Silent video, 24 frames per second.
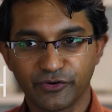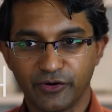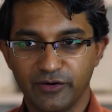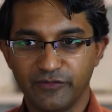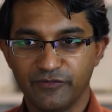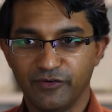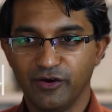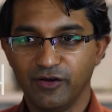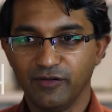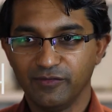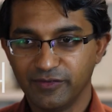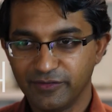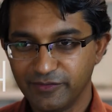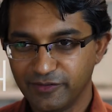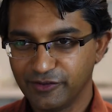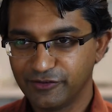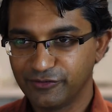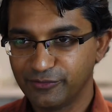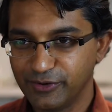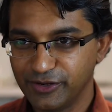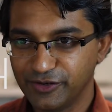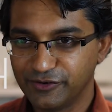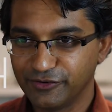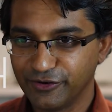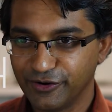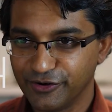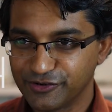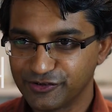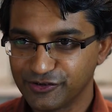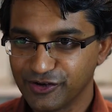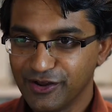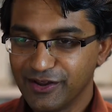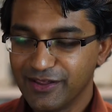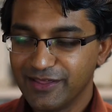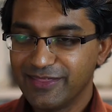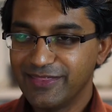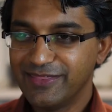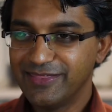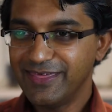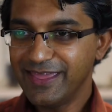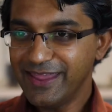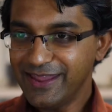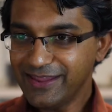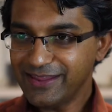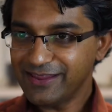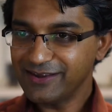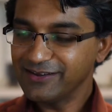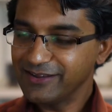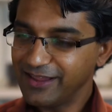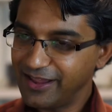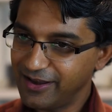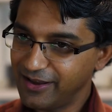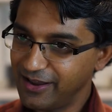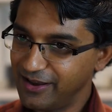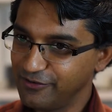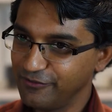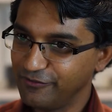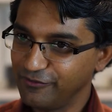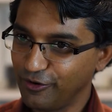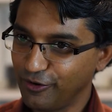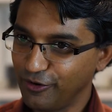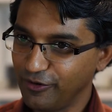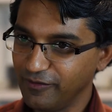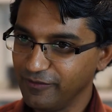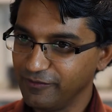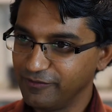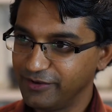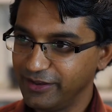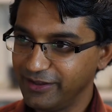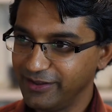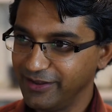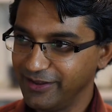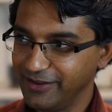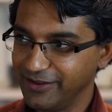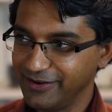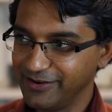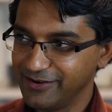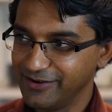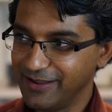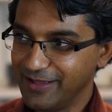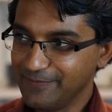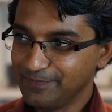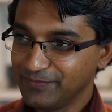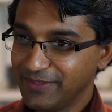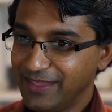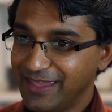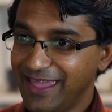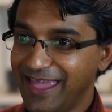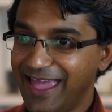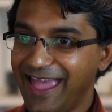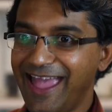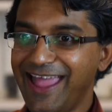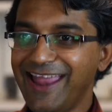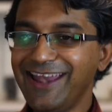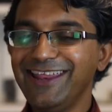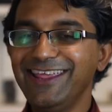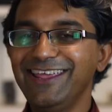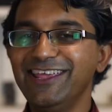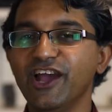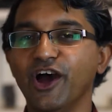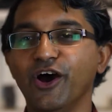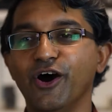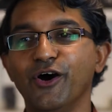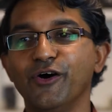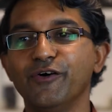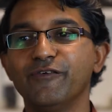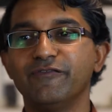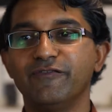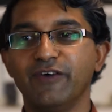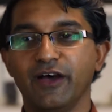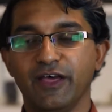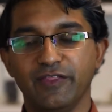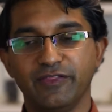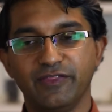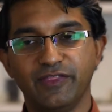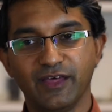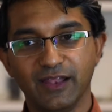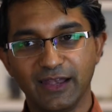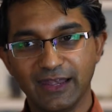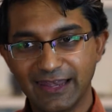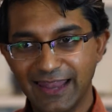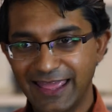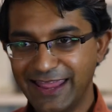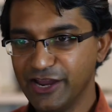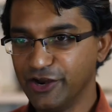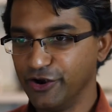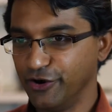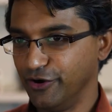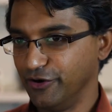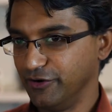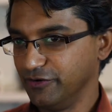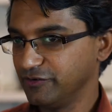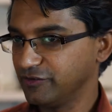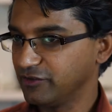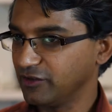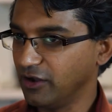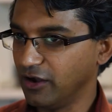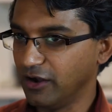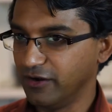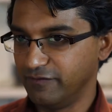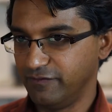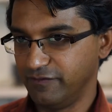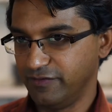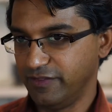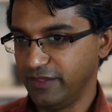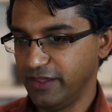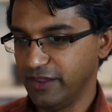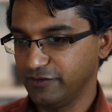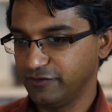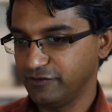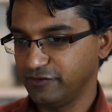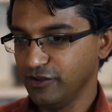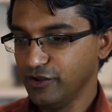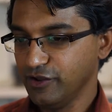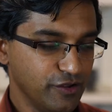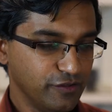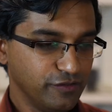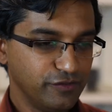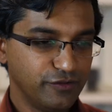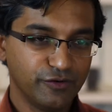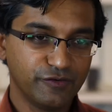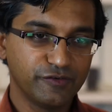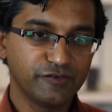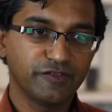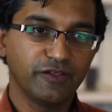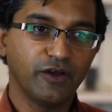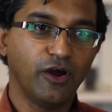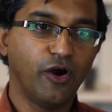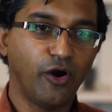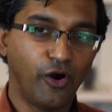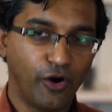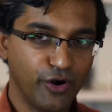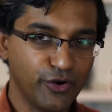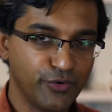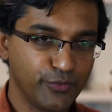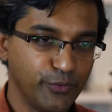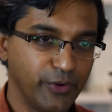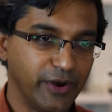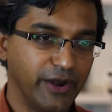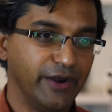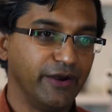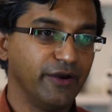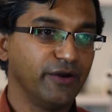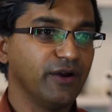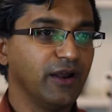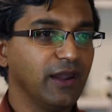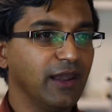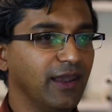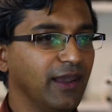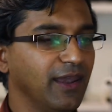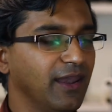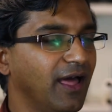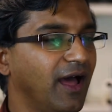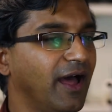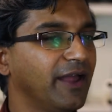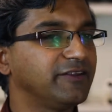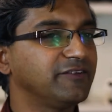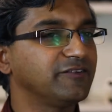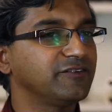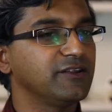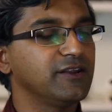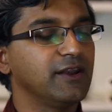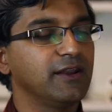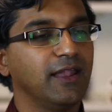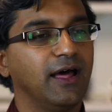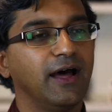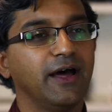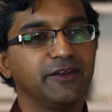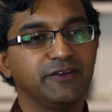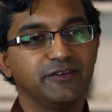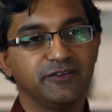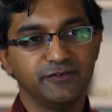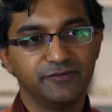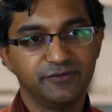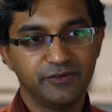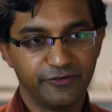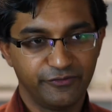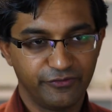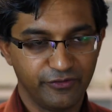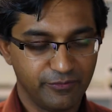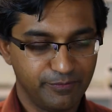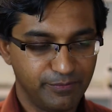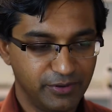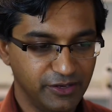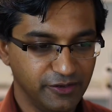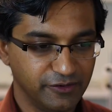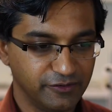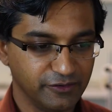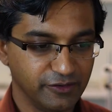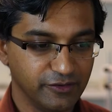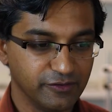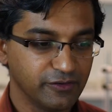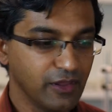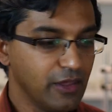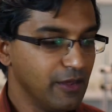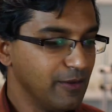are involved in this research, they can get involved in any of the layers of this. There's the hardware, lots and lots of different pieces.